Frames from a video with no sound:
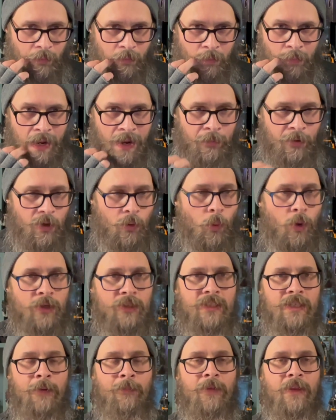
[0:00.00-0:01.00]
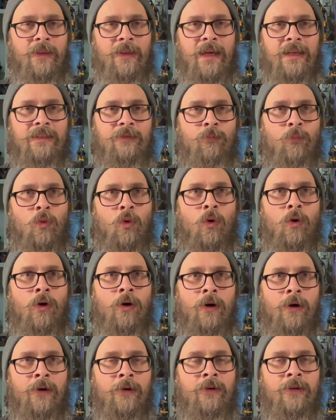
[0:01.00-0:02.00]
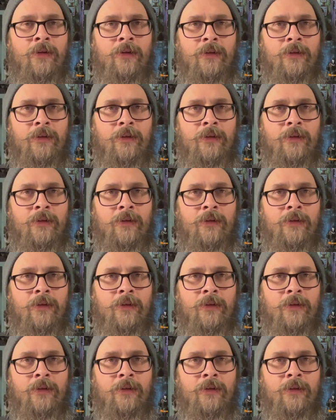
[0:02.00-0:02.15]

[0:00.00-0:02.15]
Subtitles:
Maybe you want something that's more